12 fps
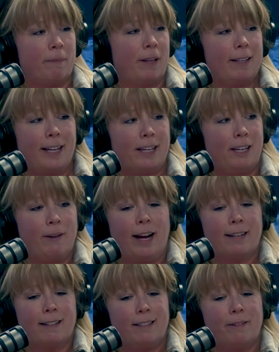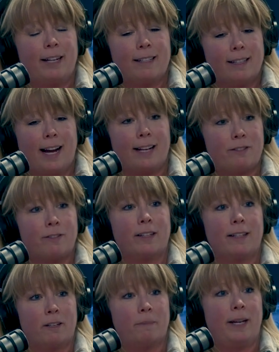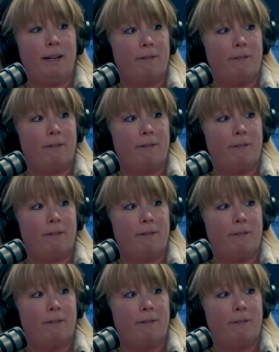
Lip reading: like, you had class for a little bit, right?